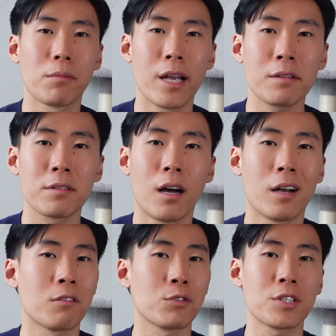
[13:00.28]
make
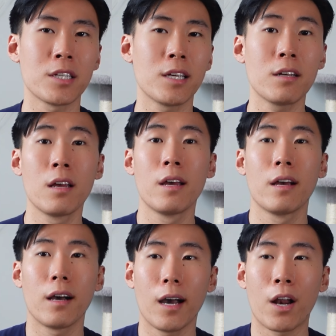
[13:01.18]
on a routine.
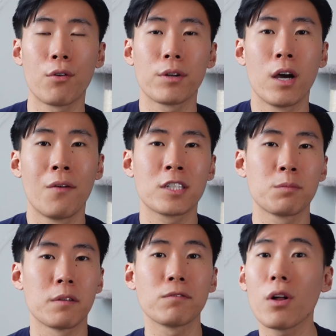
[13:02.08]
I don't know if it
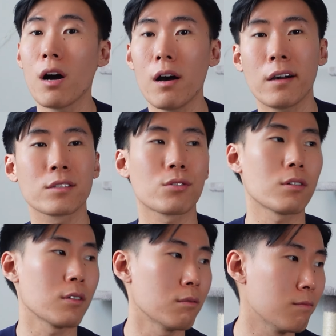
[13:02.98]
should be vlogs
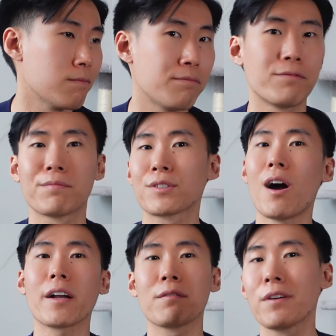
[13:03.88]
or
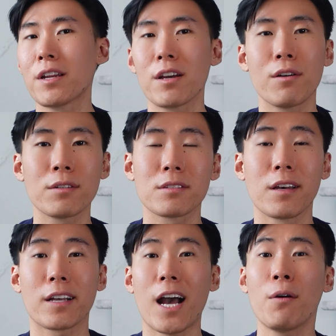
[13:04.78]
talking videos.
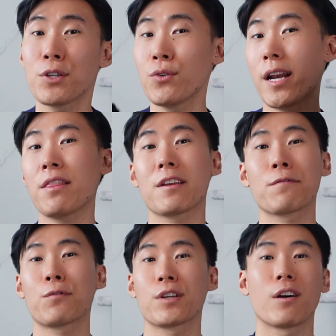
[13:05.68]
Like, I'll do
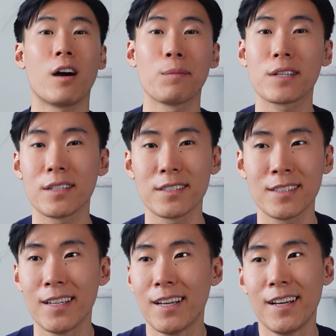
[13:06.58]
anything for y'all
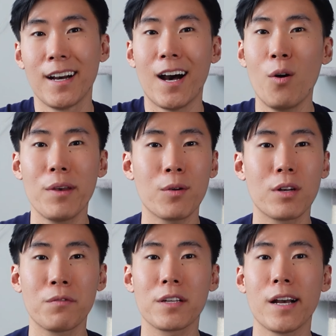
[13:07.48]
because I'll make
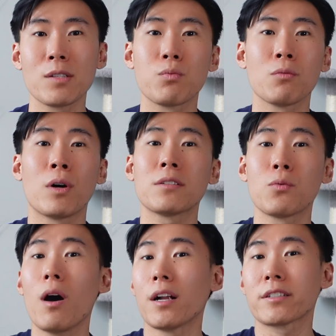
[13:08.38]
whatever you guys would want
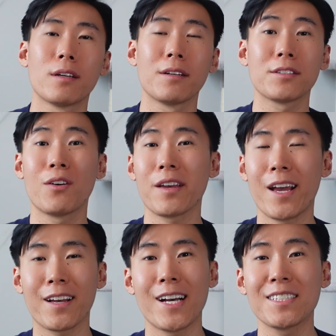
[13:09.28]
to watch. So
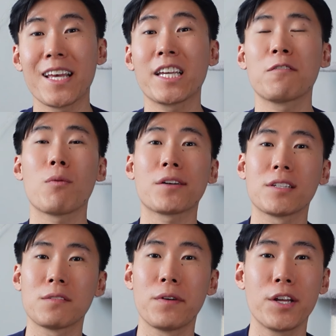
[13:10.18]
again, guys, thank you for
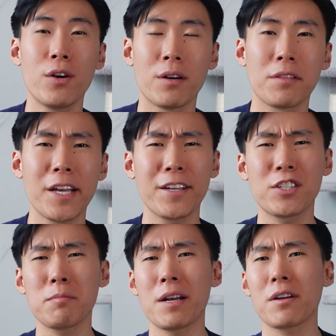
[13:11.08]
watching this video and thank you
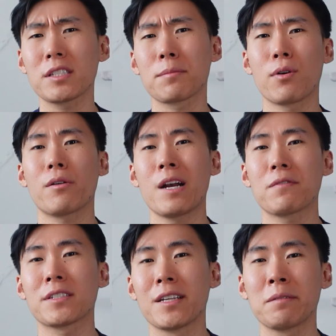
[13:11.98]
to my nursing program
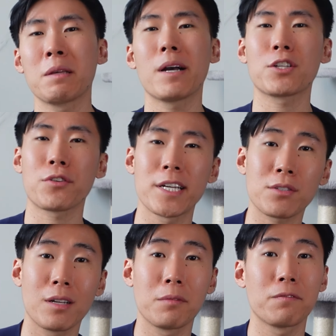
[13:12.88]
for sending me my
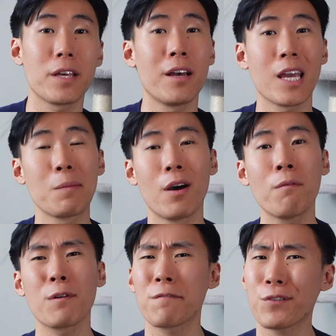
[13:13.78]
transcript via
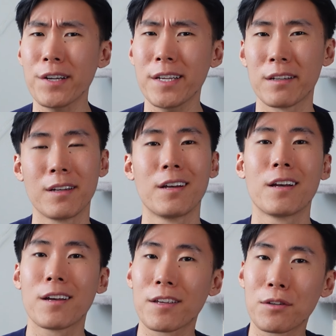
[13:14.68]
email for free.
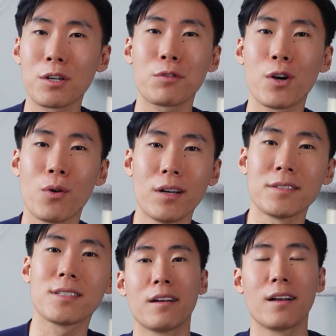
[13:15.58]
You're the real
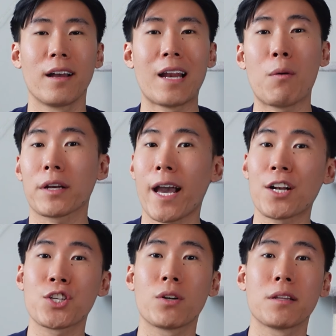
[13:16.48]
ones. And I will
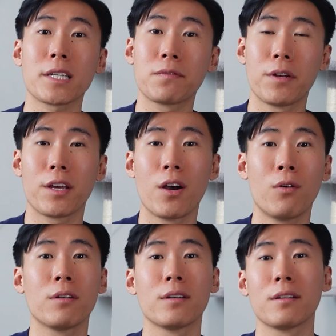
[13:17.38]
catch you in the next
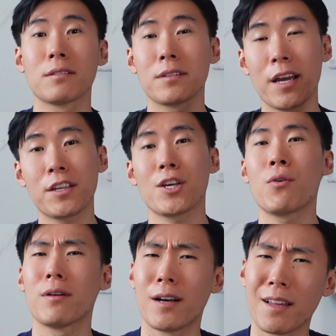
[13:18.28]
video. Thank
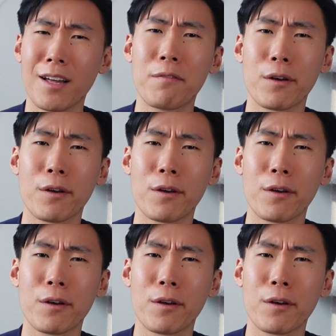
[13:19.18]
you. I love